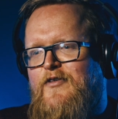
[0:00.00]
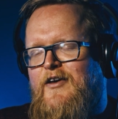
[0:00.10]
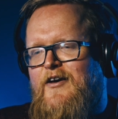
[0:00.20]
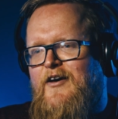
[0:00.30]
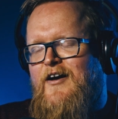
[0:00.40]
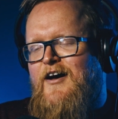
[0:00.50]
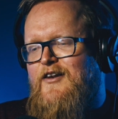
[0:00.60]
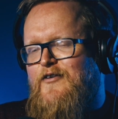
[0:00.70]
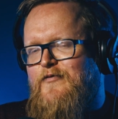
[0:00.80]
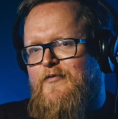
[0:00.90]
love the
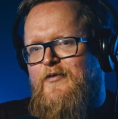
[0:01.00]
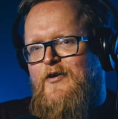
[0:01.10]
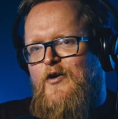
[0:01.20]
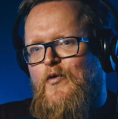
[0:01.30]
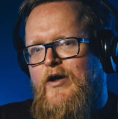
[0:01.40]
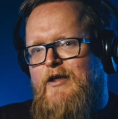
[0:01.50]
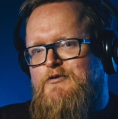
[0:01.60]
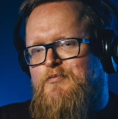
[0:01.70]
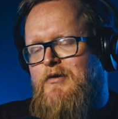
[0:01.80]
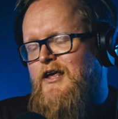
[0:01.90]
when he
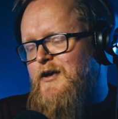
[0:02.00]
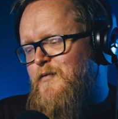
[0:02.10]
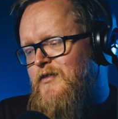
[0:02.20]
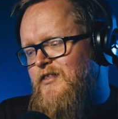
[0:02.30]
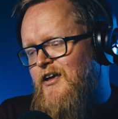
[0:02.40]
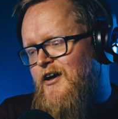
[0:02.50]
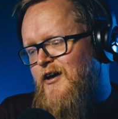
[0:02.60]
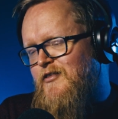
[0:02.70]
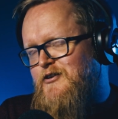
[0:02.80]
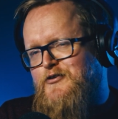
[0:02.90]
was playing with the
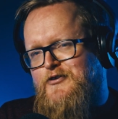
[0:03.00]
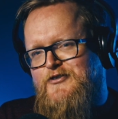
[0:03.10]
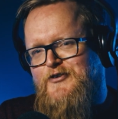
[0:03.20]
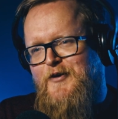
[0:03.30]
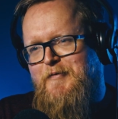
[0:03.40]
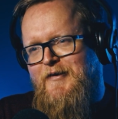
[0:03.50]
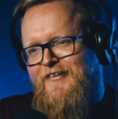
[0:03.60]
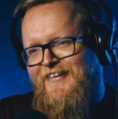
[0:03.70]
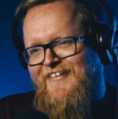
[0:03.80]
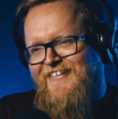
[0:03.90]
door
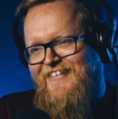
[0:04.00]
stopper.